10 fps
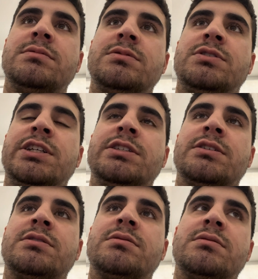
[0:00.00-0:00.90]

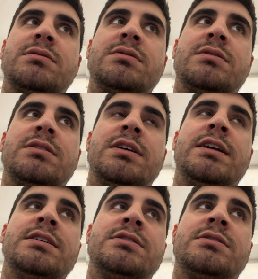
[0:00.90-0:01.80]
Jesus
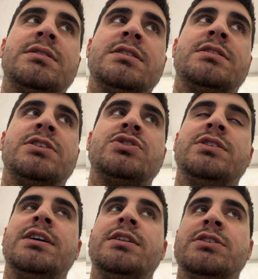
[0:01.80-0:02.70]
is
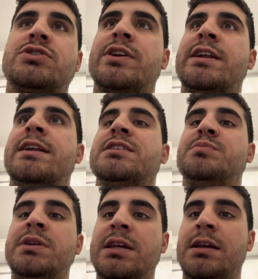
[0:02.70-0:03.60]
essentially illustrated as
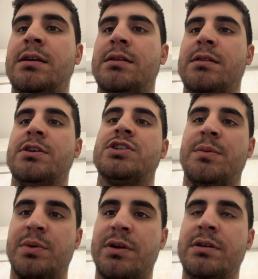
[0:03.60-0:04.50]
being the
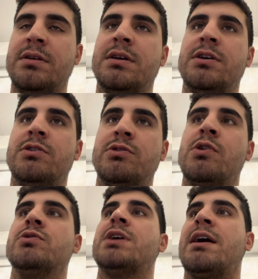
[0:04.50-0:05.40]
shepherd who
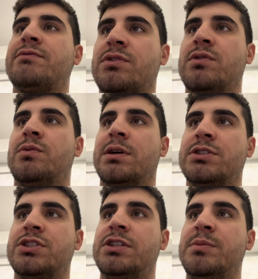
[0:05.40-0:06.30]
goes after the one
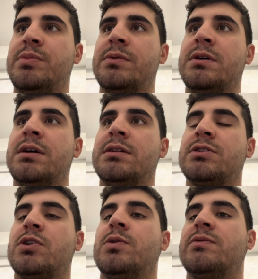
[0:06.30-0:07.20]
sheep
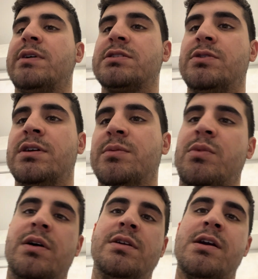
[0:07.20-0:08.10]
to go and rescue him,
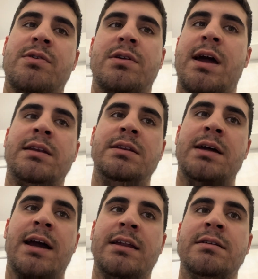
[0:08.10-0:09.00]
while the other
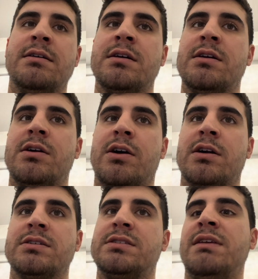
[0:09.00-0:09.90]
99
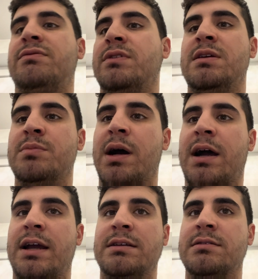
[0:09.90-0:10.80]
are safely
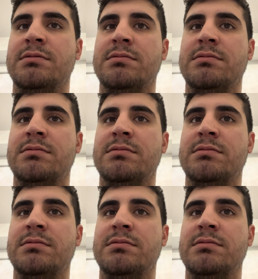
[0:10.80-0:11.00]
behind.